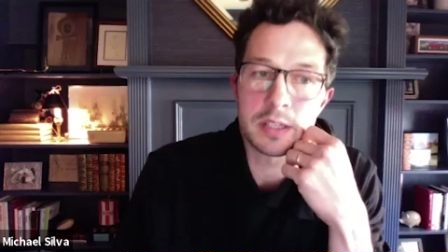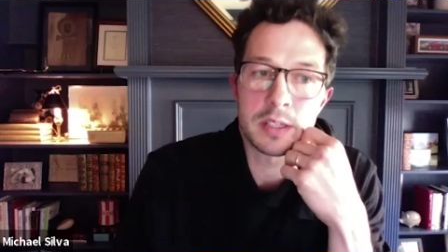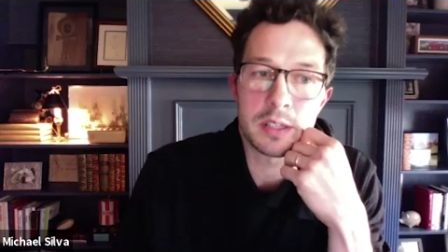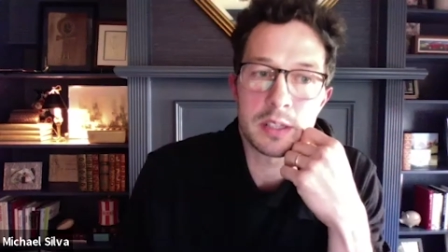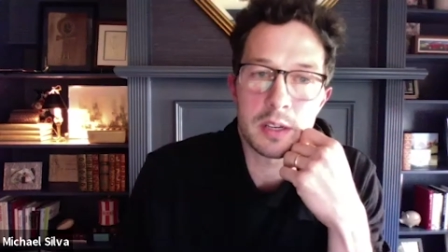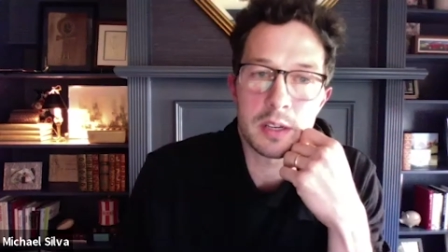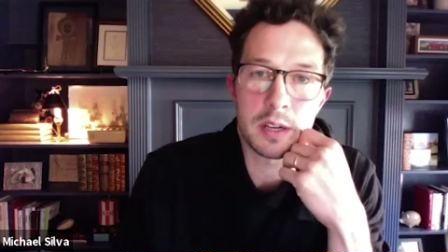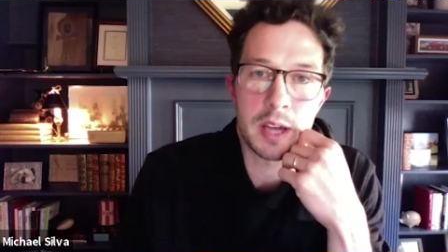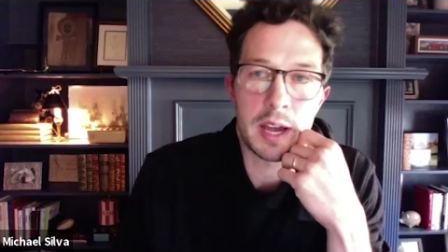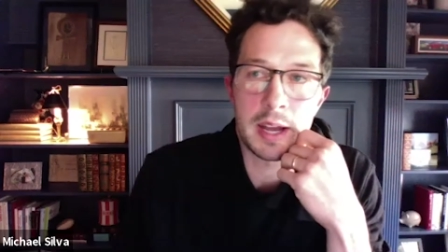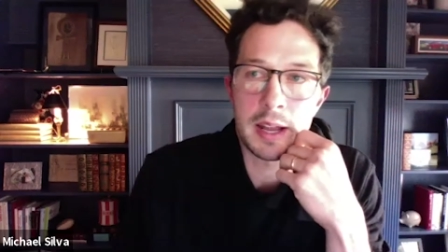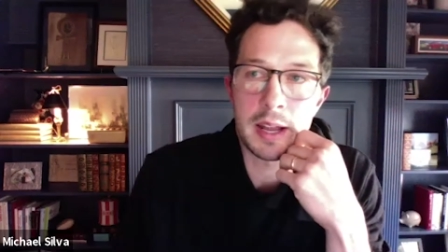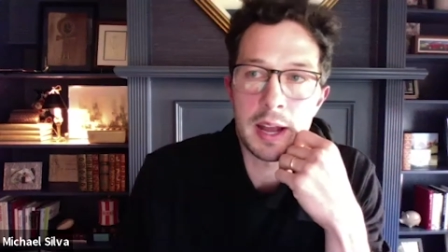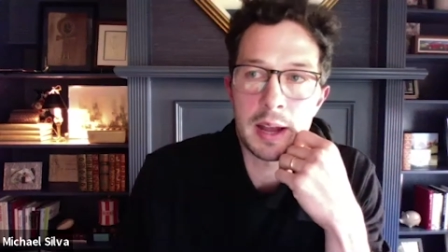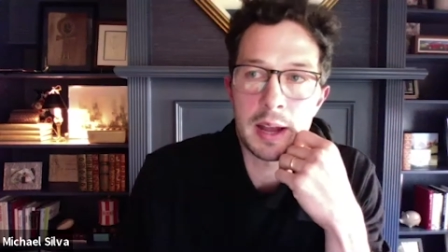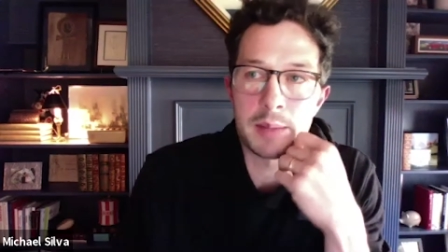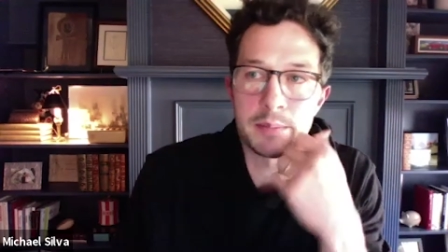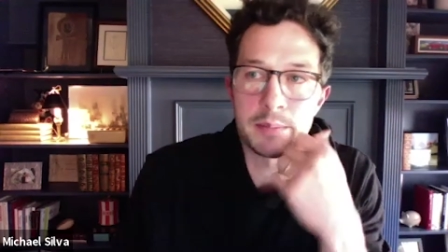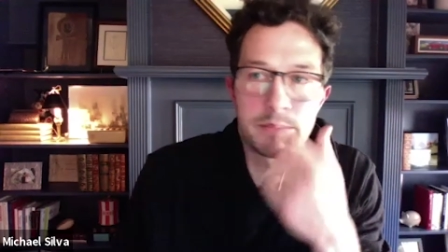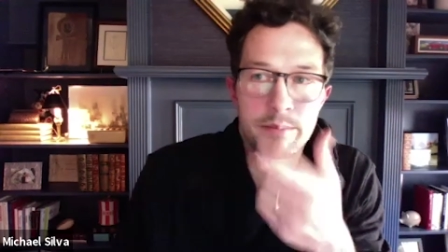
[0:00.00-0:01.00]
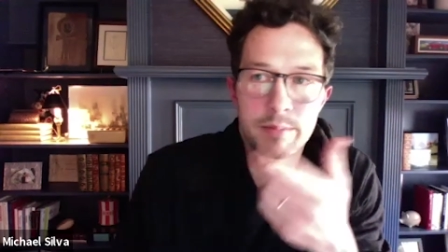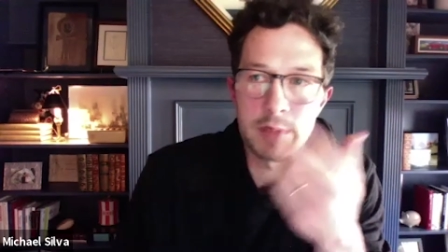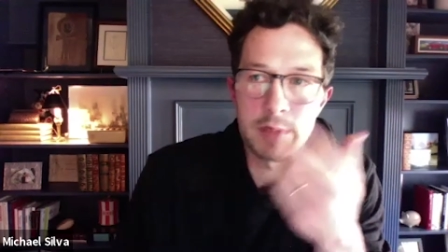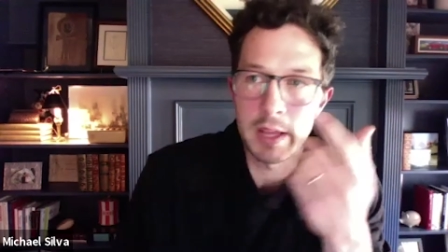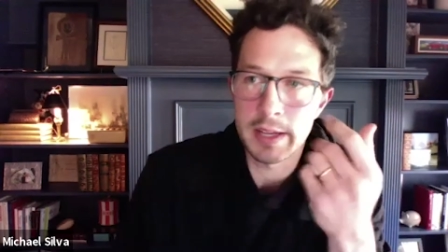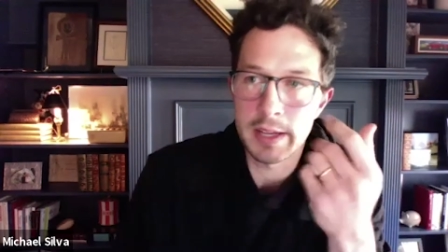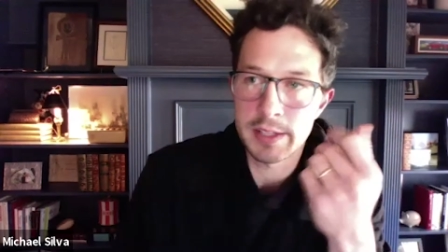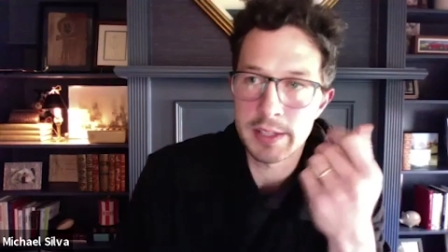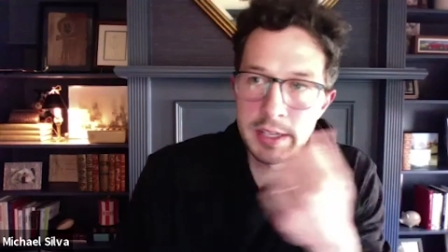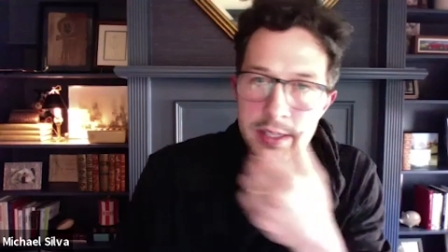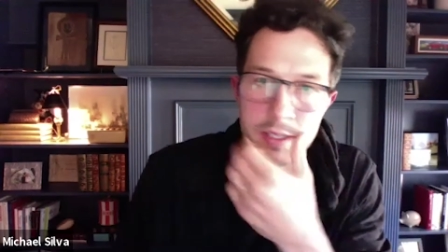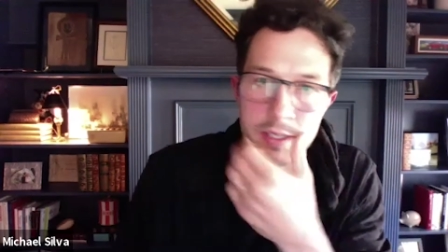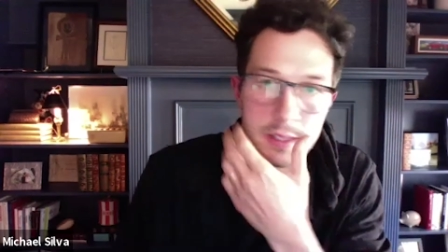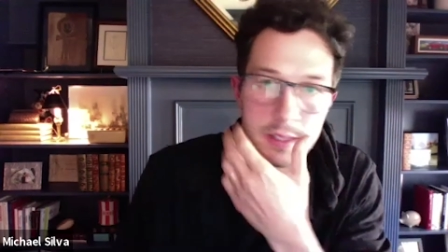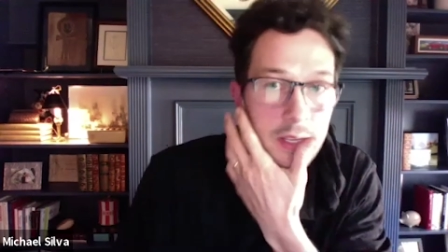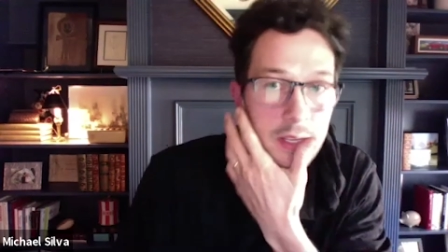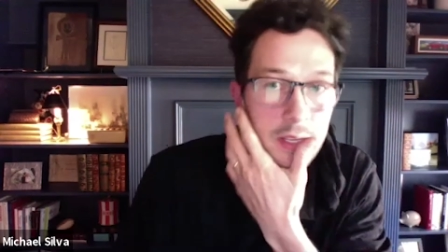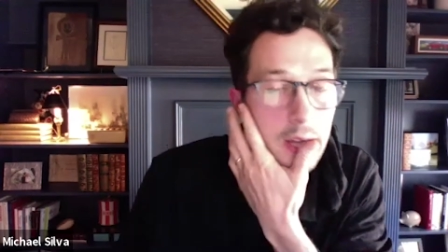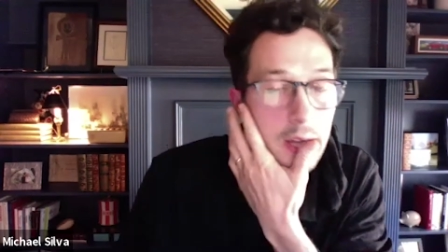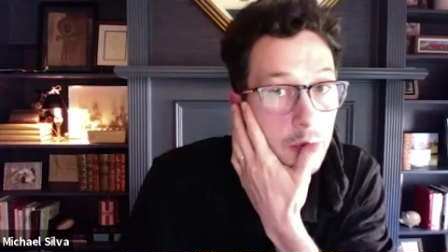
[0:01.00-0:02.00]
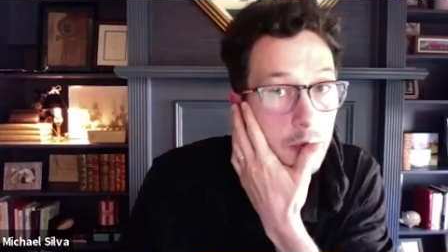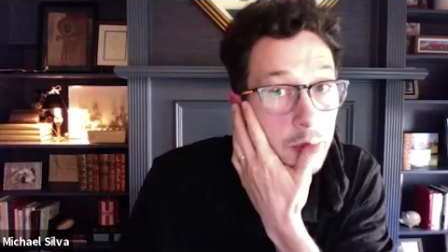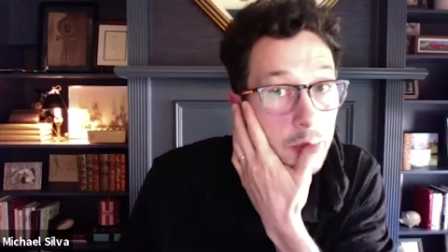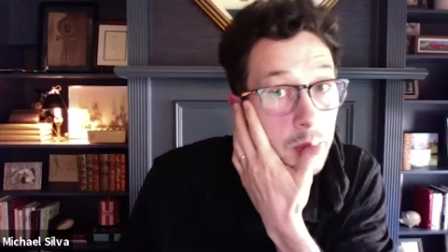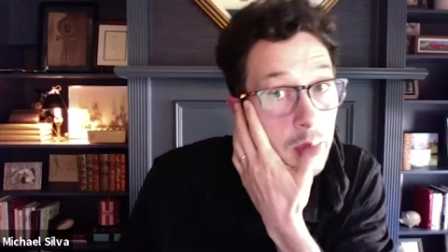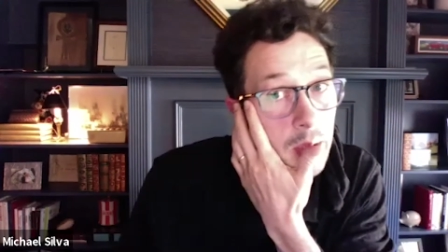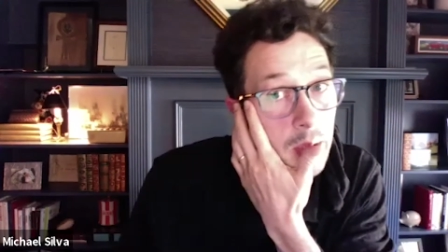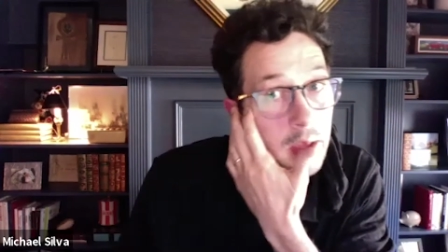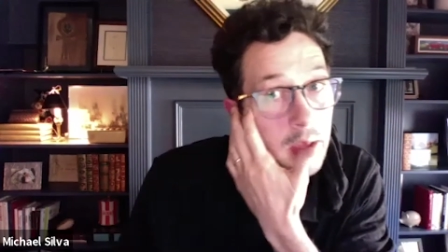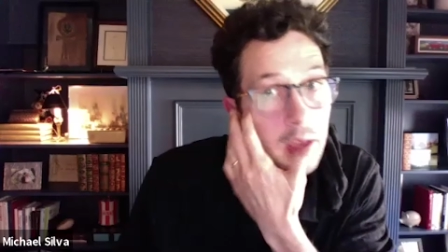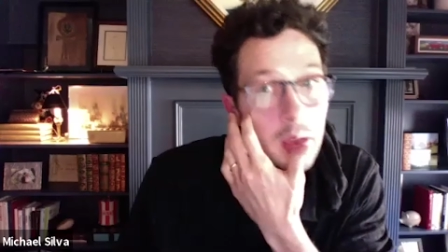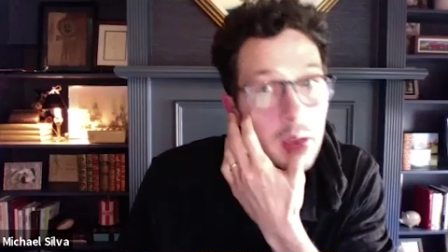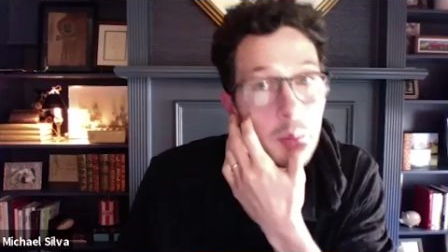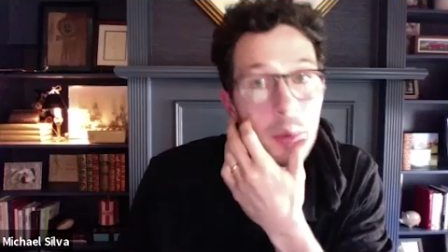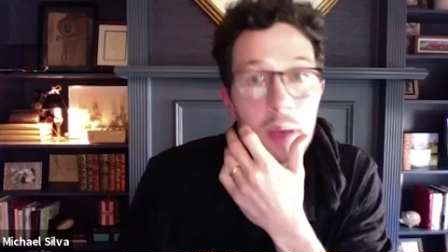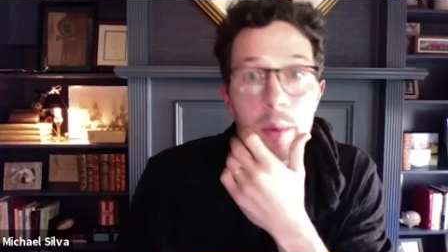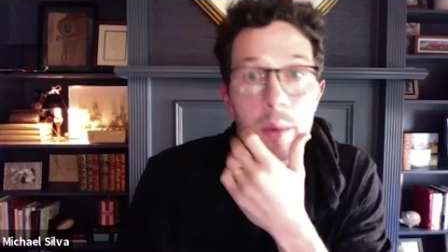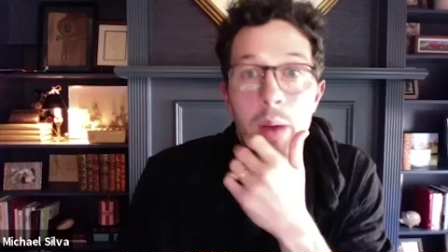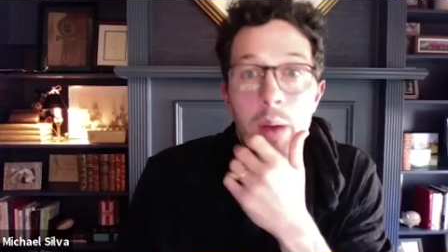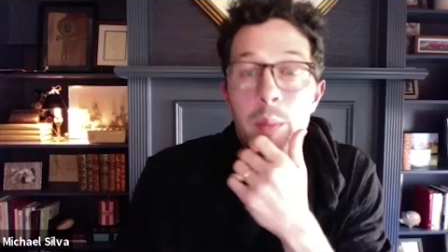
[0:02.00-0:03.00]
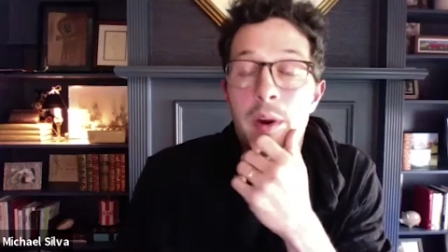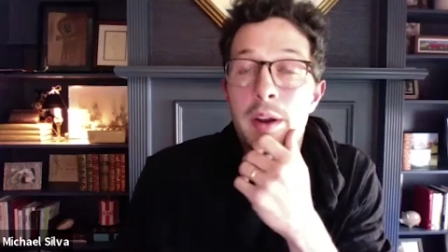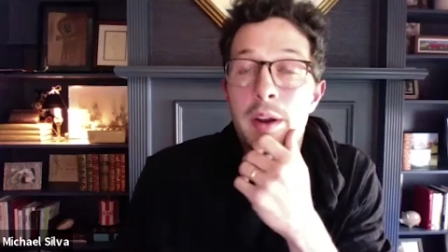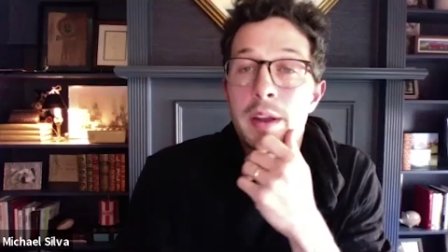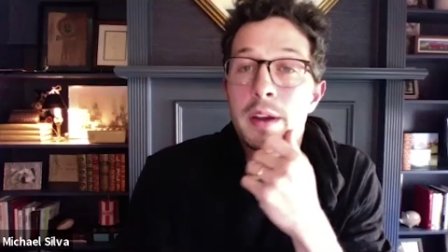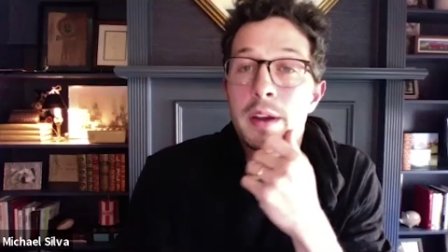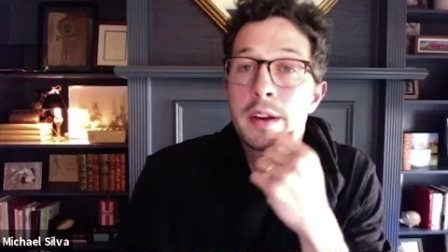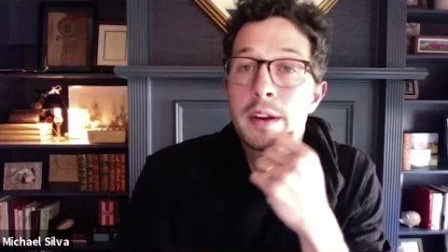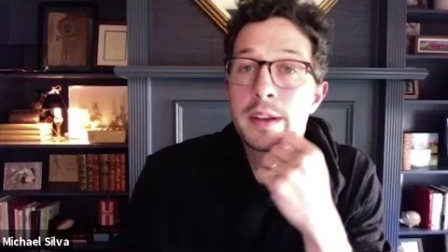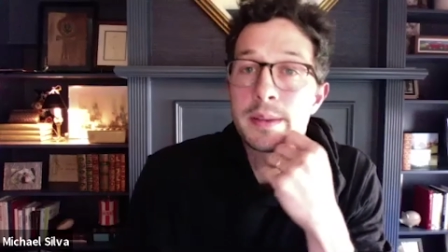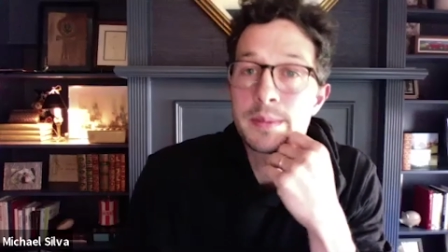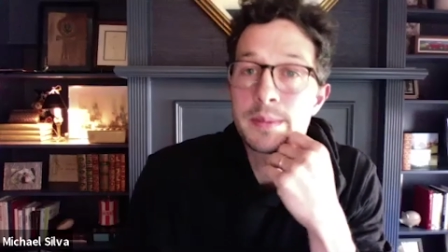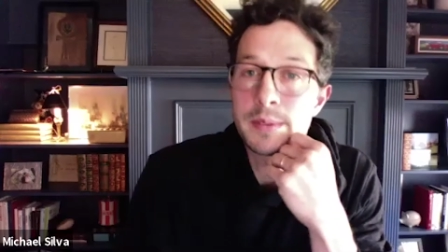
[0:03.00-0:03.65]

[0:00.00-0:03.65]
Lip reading: So yeah, I like Jason said, I would bet my money on it.